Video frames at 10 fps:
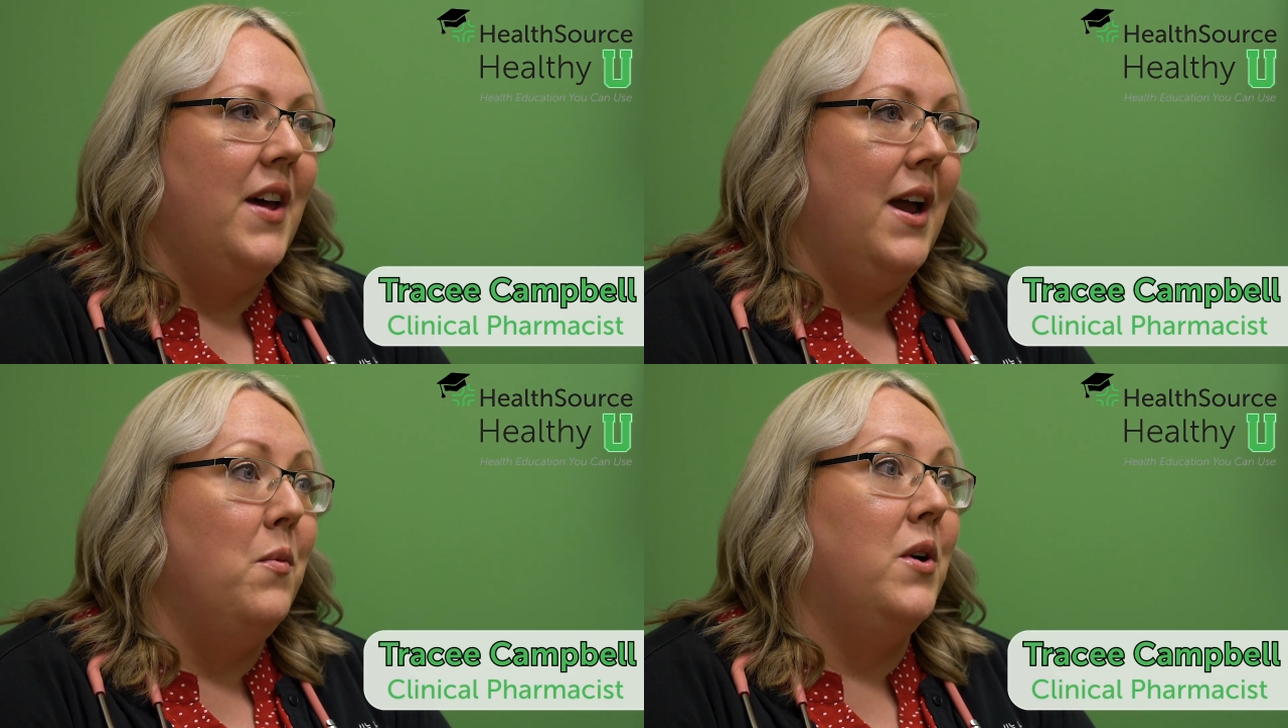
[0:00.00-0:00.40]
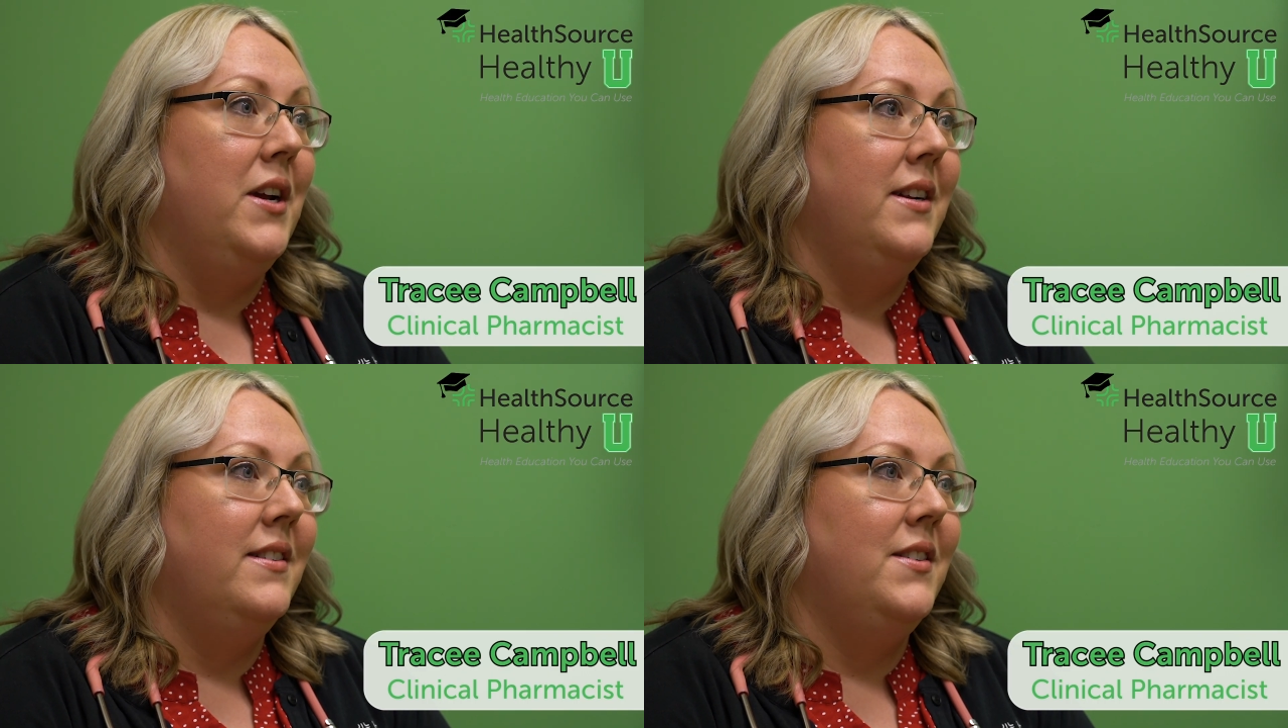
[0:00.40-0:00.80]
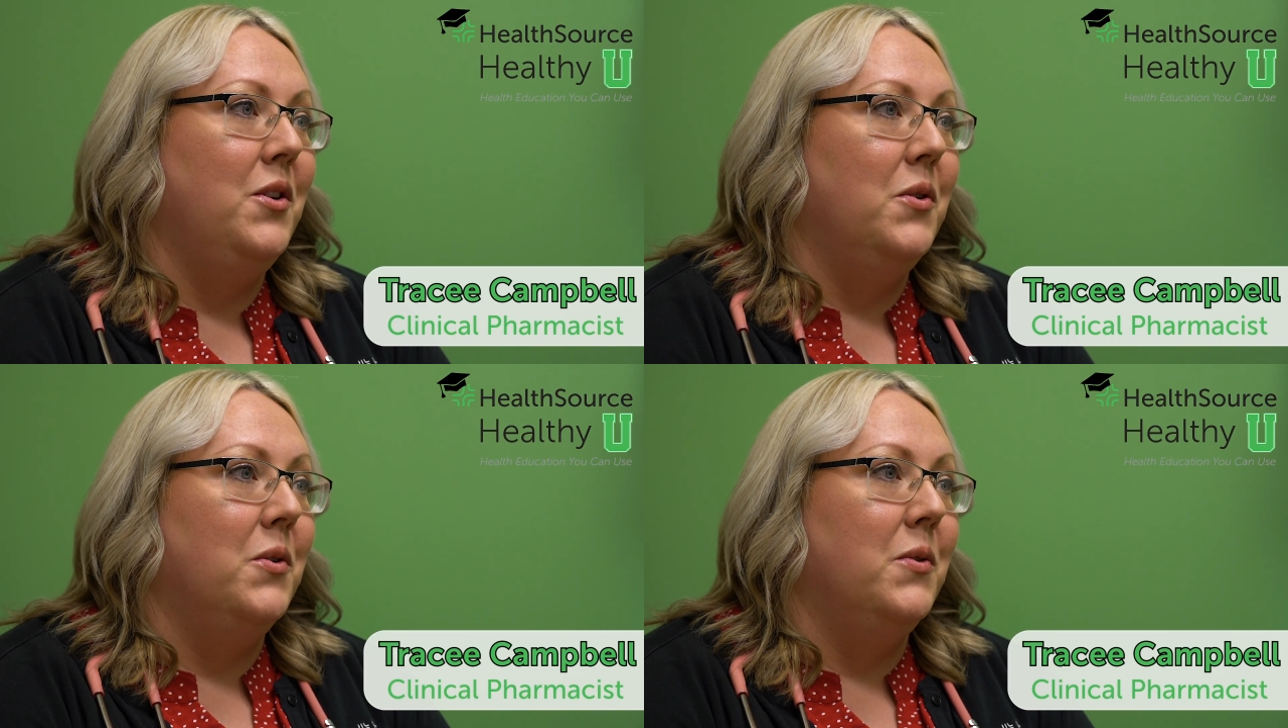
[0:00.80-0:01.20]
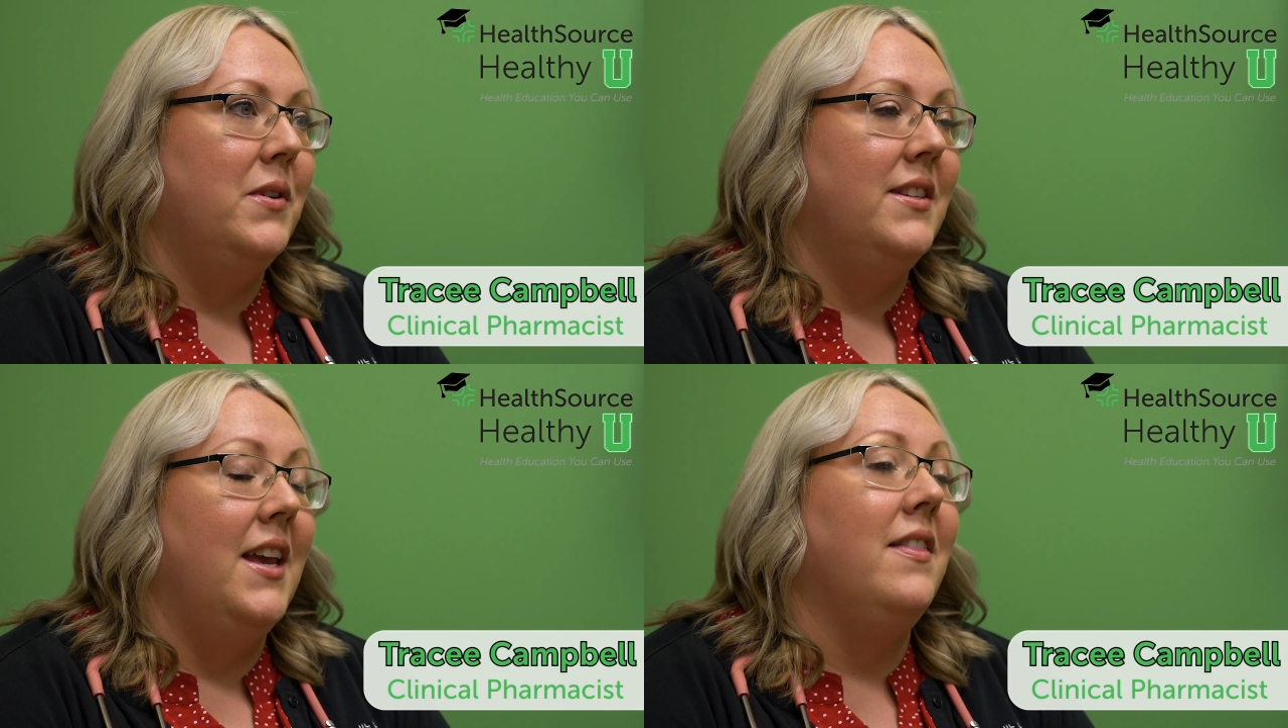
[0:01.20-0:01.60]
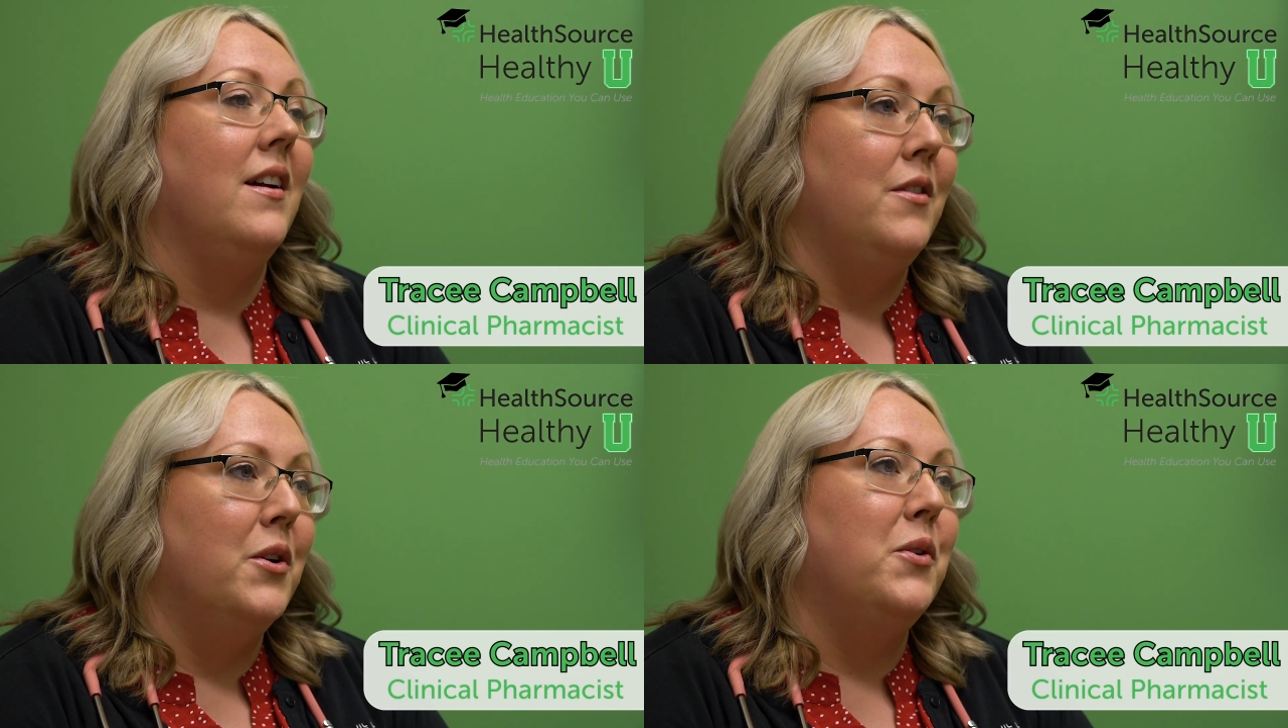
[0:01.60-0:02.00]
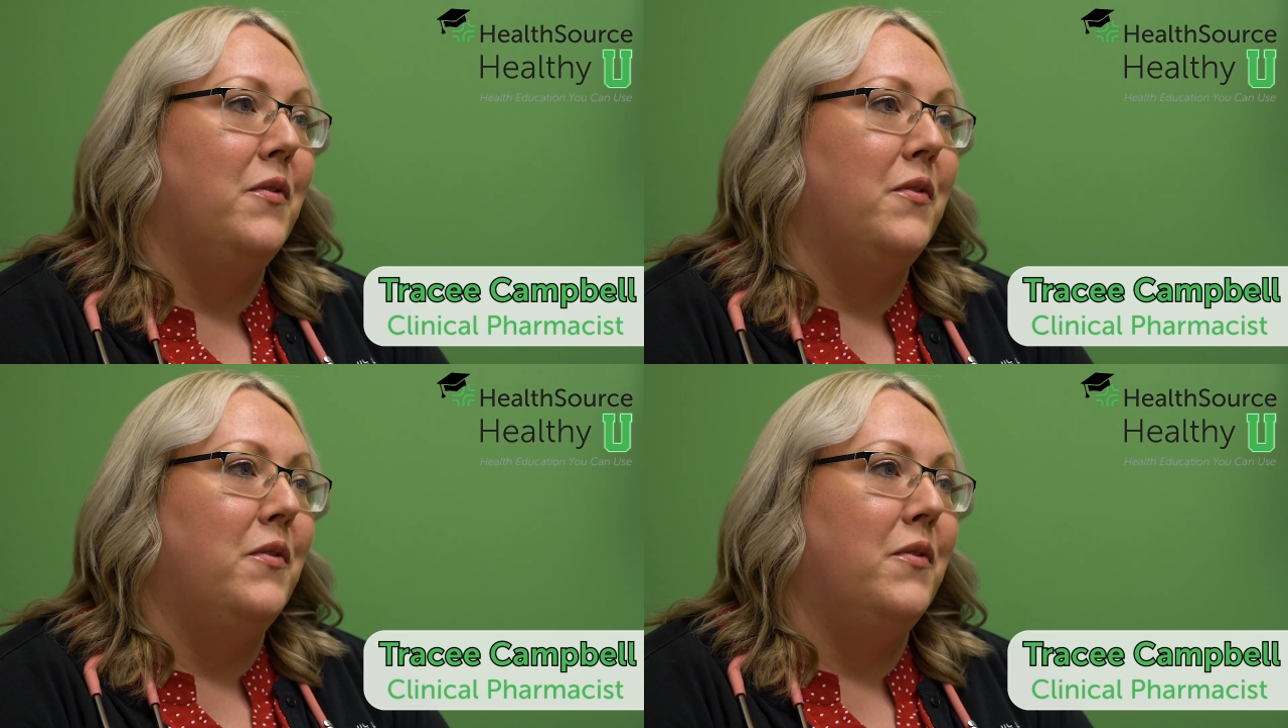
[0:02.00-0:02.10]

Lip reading: that I wanted to take the clinical